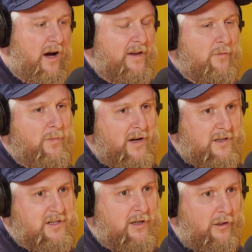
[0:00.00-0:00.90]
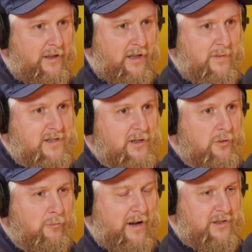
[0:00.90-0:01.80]
I'd have them by the till, and there'd be
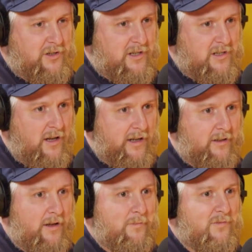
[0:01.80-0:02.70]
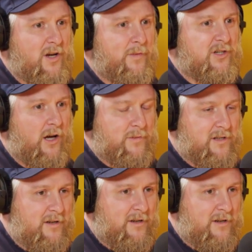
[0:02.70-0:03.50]
single radishes, like Chupa Chups.